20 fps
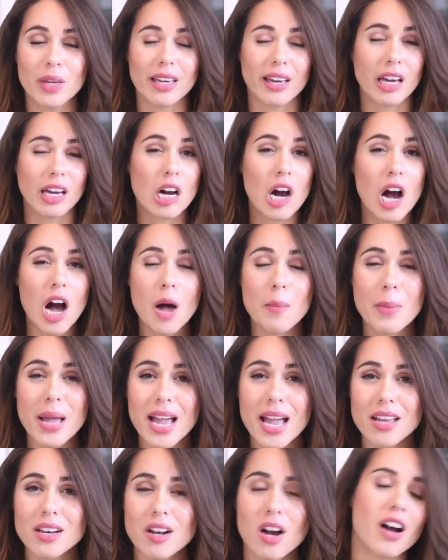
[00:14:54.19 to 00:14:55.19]
we can
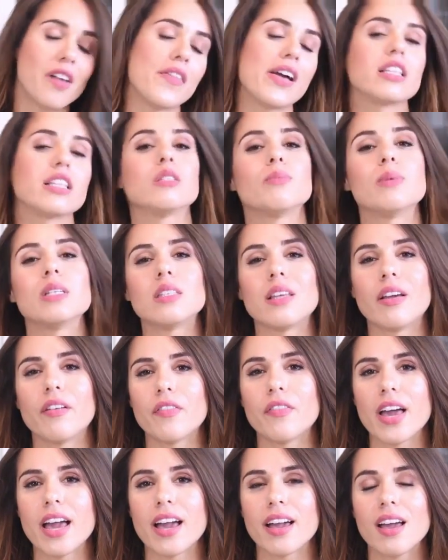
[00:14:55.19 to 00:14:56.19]
comment on that
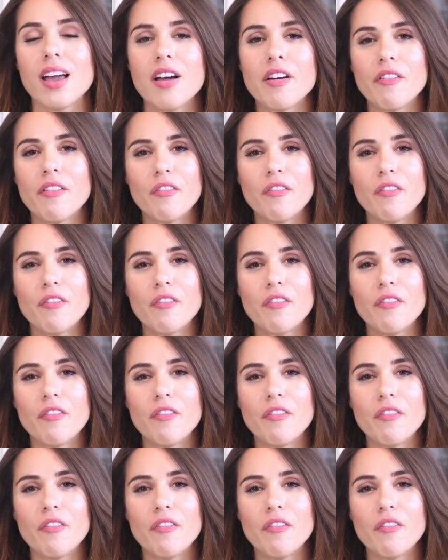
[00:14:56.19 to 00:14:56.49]
specific